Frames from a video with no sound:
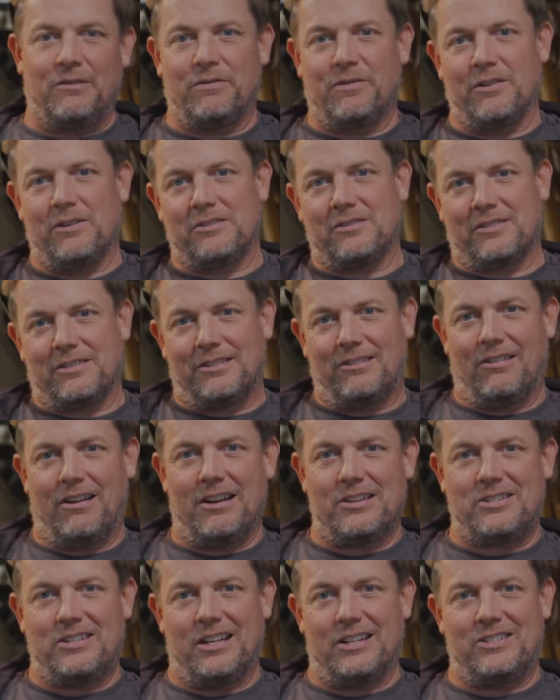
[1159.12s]
first
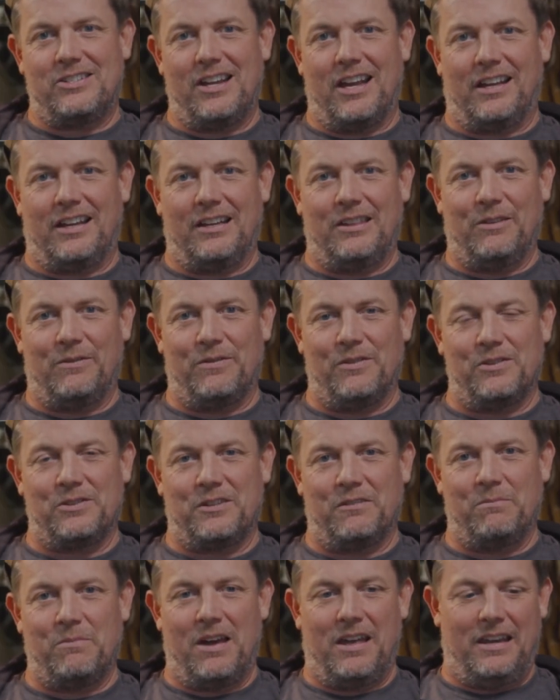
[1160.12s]
Crosschq check-in, the first
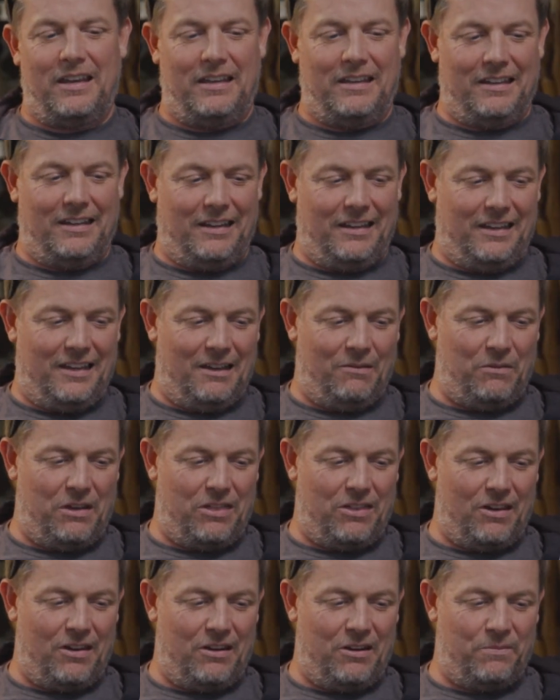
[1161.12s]
of many. And again, we
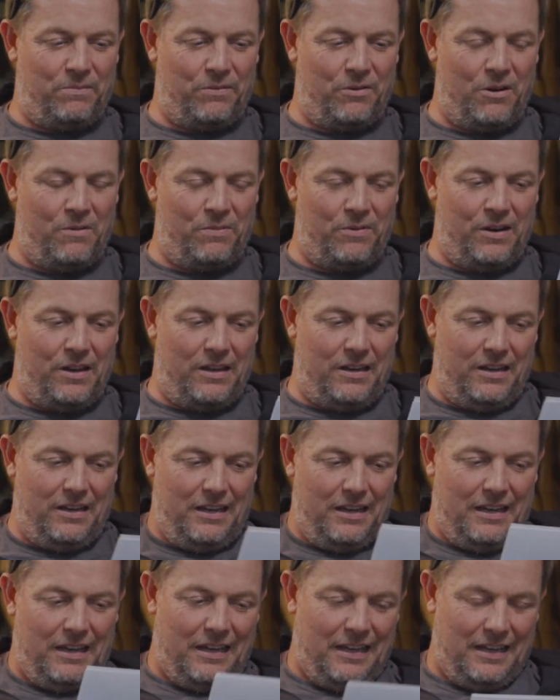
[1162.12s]
thought it appropriate
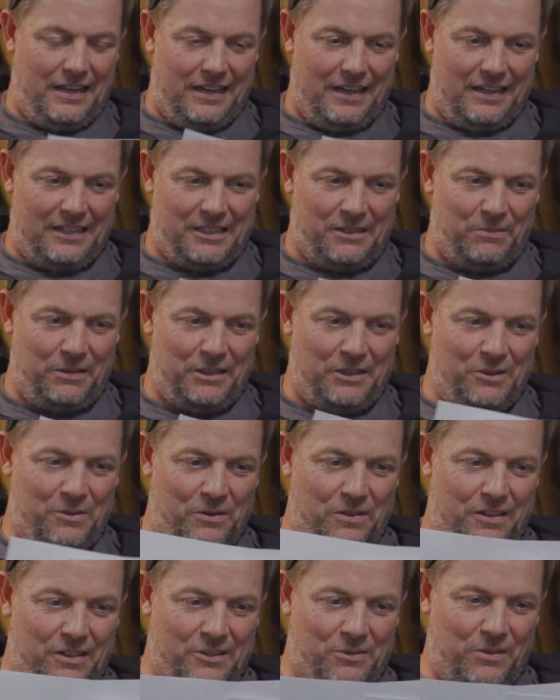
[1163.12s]
to be
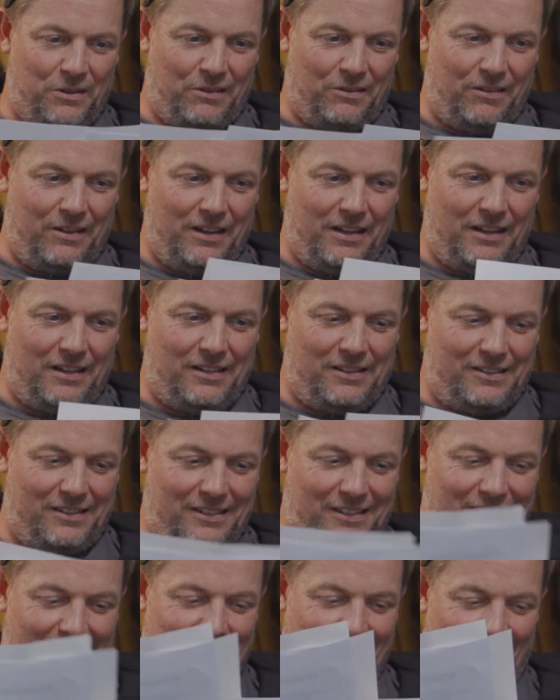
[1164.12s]
doing this with Craig because
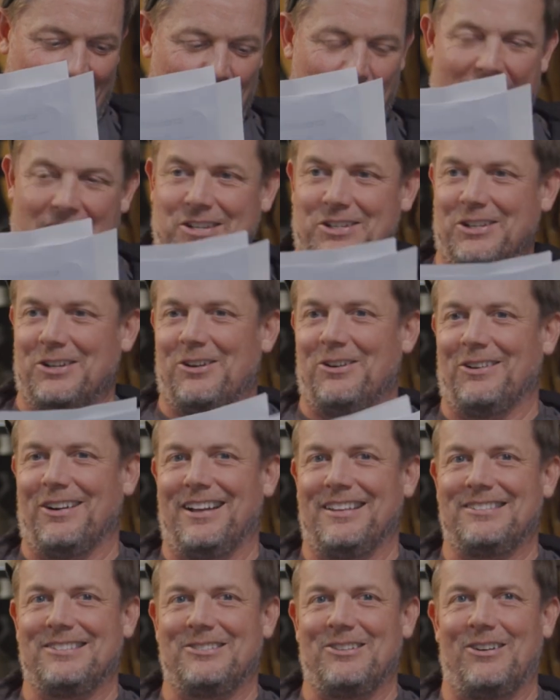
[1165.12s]
our magic all
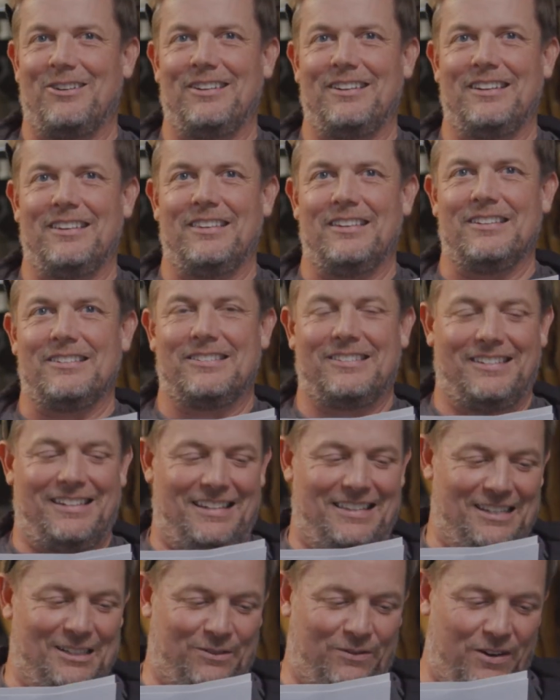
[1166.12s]
got started in
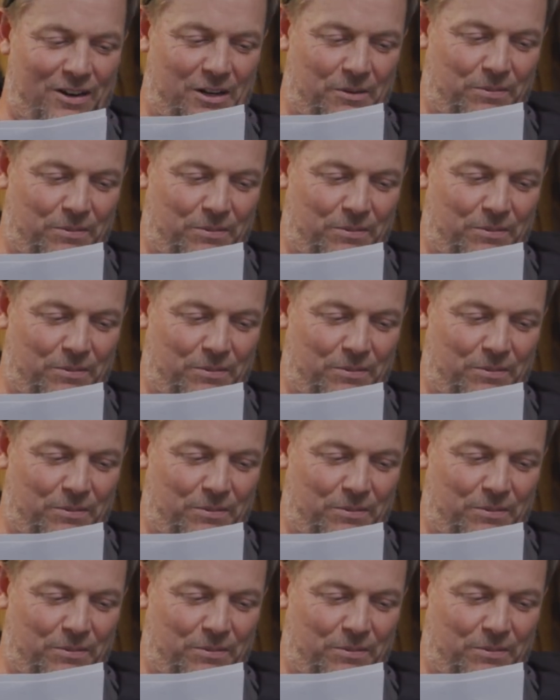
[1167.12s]
this very